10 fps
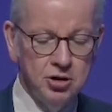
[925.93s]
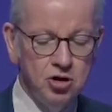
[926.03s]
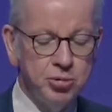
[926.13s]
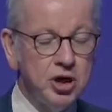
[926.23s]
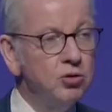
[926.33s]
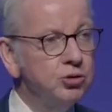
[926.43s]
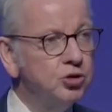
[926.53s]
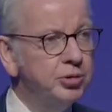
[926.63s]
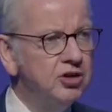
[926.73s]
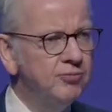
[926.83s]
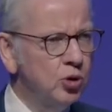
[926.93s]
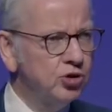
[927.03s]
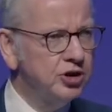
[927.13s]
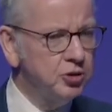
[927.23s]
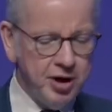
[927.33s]
but I also believe more
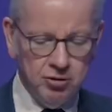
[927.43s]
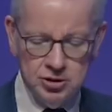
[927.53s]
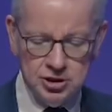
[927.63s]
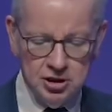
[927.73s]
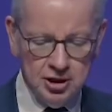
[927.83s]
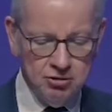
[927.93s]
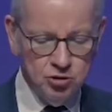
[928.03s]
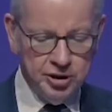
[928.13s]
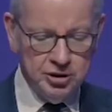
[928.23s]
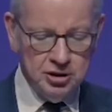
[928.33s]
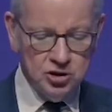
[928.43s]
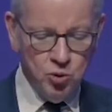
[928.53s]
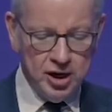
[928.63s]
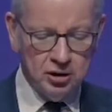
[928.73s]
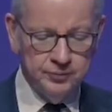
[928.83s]
transparency and accountability as well.